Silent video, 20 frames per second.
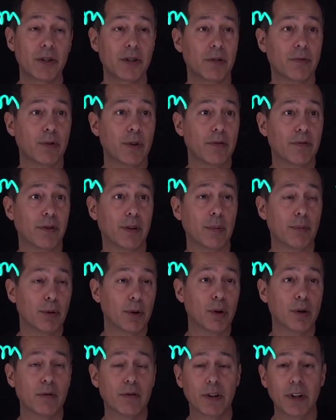If we flip it
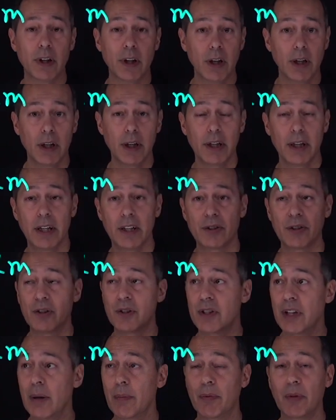over, it's the
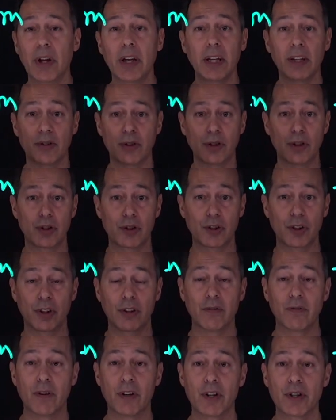same thing, it's just a
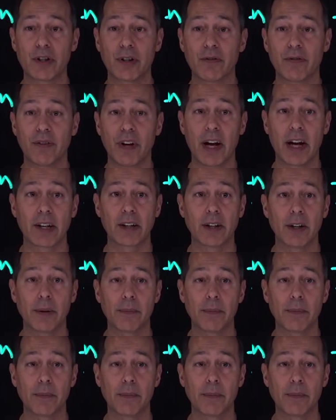conversion factor.